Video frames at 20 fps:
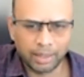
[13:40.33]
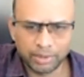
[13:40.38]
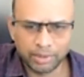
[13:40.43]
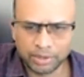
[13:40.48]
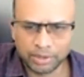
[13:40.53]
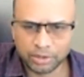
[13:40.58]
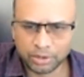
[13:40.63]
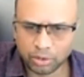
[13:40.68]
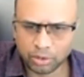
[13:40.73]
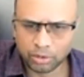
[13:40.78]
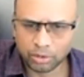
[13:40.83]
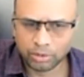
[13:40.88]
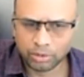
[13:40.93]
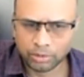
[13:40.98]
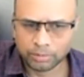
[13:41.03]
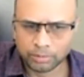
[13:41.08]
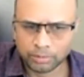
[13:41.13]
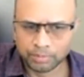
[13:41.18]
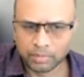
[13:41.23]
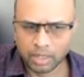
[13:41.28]
So
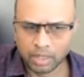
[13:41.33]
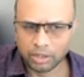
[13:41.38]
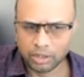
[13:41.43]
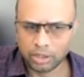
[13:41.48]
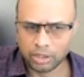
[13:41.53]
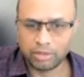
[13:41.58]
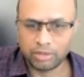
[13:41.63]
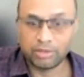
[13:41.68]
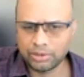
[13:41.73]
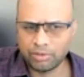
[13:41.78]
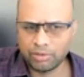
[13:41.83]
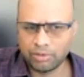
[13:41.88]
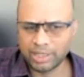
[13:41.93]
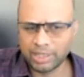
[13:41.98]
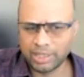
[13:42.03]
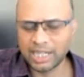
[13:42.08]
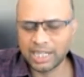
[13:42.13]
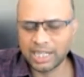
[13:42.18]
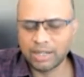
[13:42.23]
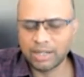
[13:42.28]
what
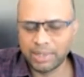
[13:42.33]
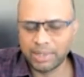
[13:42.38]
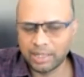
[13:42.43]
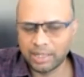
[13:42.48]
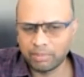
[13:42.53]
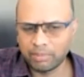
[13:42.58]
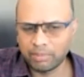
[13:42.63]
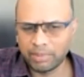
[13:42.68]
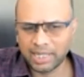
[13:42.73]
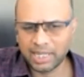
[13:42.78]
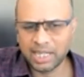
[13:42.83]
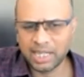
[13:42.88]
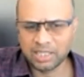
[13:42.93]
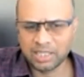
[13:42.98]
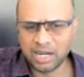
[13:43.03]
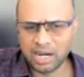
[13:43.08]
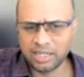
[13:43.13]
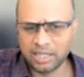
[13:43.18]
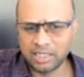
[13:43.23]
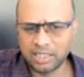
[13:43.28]
kind of mitigate
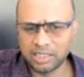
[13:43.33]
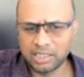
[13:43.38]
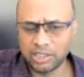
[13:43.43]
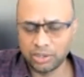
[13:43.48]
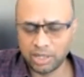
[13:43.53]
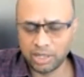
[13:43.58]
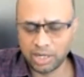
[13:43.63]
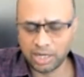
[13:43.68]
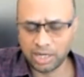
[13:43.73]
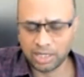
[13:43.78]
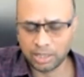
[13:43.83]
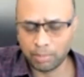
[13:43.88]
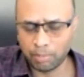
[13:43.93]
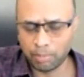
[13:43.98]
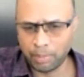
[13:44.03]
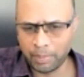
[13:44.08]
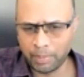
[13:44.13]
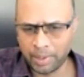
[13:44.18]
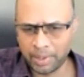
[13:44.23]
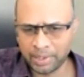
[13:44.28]
strategy you guys
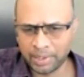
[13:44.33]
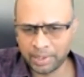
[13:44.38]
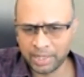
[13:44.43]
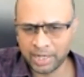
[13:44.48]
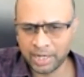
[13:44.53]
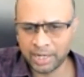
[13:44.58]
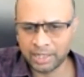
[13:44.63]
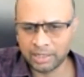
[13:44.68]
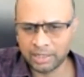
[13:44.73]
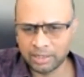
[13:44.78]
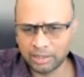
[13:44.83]
implemented